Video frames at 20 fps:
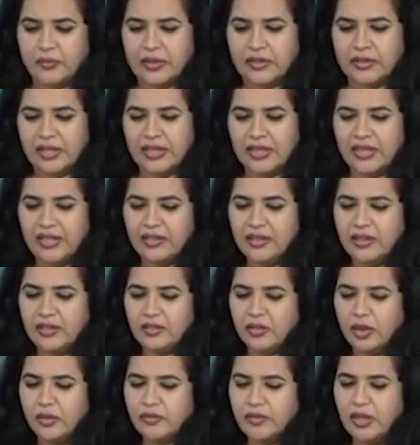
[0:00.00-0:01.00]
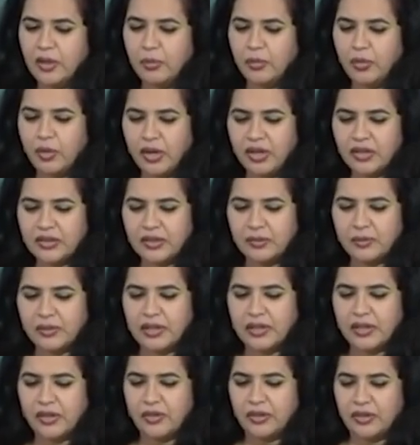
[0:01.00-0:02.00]
The Ladies of the Bois de
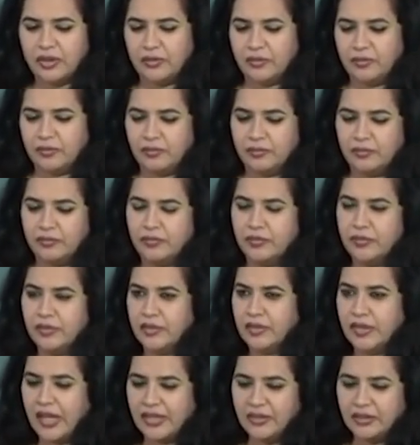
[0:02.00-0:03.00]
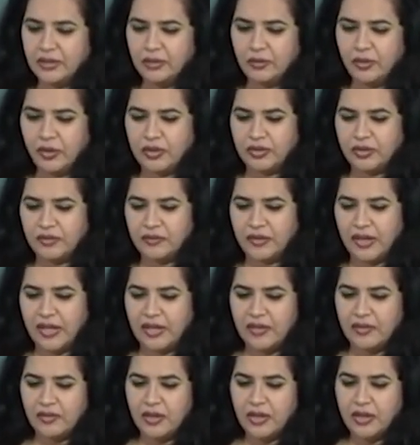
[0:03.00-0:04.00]
Boulogne, nineteen
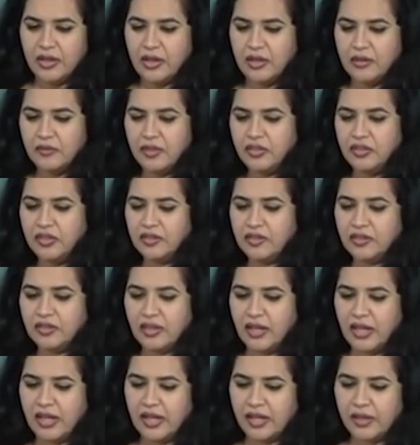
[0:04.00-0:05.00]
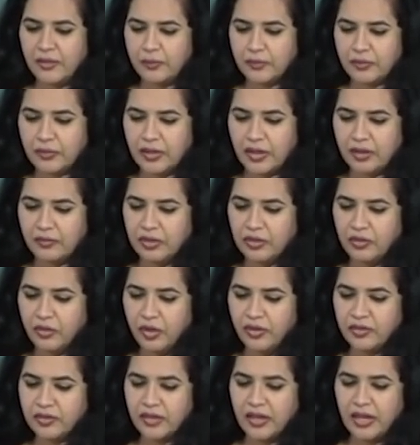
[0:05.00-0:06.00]
forty-five, which is um, which
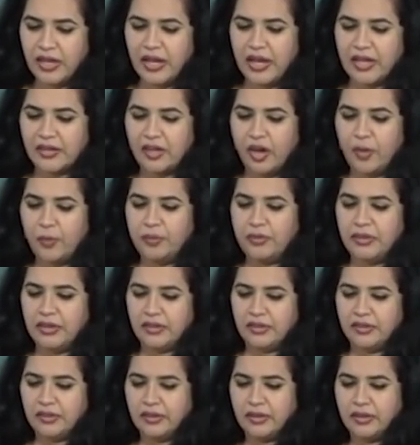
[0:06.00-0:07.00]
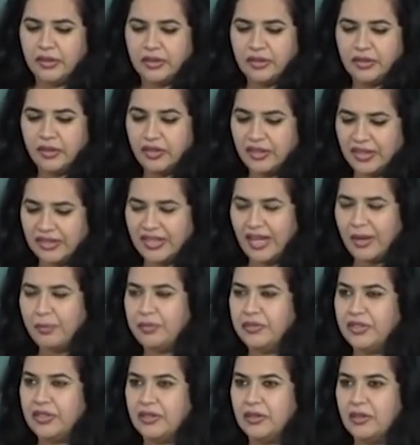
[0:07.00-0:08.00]
was adopted uh, or
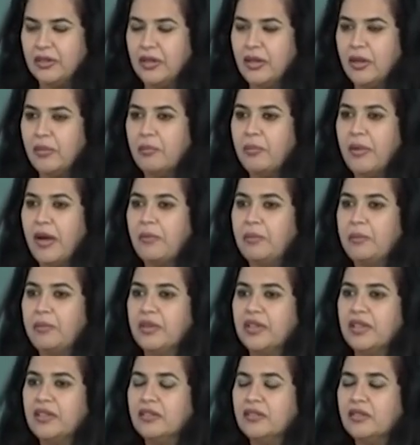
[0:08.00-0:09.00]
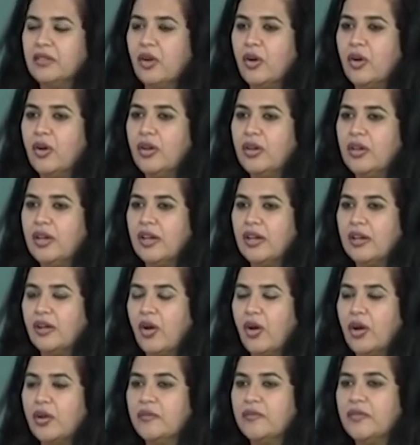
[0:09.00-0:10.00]
adapted by Bresson
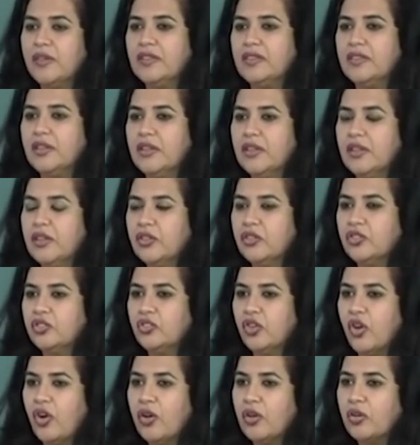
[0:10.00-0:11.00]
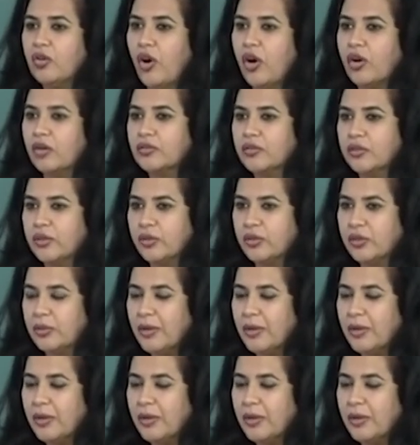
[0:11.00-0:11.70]
along with Jean Cocteau.